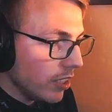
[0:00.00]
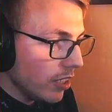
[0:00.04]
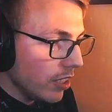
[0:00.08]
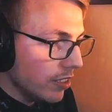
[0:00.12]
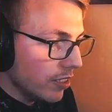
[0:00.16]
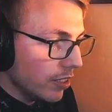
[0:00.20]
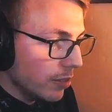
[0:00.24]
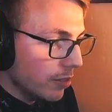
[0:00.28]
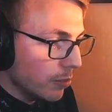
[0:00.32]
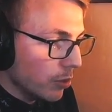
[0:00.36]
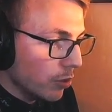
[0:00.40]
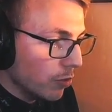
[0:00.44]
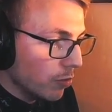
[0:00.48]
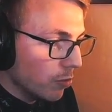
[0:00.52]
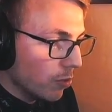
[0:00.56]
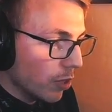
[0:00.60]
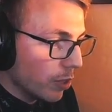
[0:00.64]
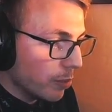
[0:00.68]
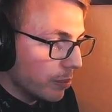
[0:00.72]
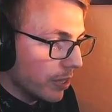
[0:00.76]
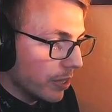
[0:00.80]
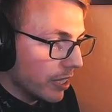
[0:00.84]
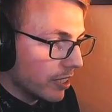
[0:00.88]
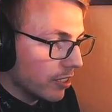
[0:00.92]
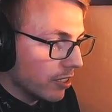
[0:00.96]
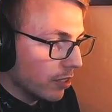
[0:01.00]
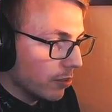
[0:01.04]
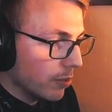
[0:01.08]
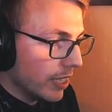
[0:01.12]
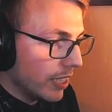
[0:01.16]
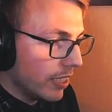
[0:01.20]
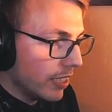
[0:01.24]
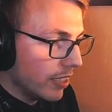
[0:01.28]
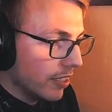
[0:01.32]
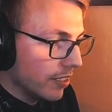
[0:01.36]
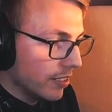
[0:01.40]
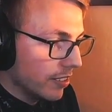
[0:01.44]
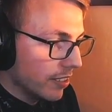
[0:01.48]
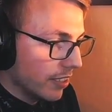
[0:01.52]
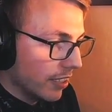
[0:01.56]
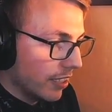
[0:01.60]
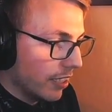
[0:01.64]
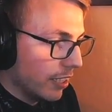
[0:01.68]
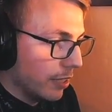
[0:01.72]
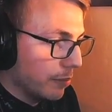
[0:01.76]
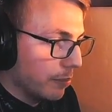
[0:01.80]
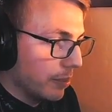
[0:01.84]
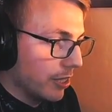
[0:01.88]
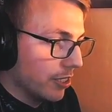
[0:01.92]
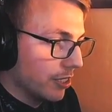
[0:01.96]
And then move 1 pixel away and then
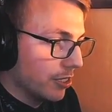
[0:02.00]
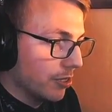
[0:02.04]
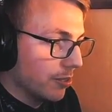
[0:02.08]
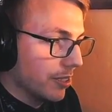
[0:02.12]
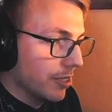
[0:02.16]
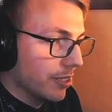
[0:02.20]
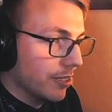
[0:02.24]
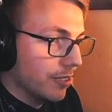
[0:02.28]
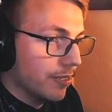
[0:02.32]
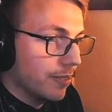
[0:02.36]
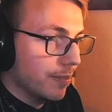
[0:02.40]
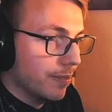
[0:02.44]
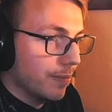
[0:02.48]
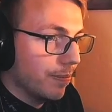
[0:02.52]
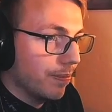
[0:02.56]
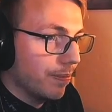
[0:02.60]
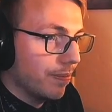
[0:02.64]
clip into it.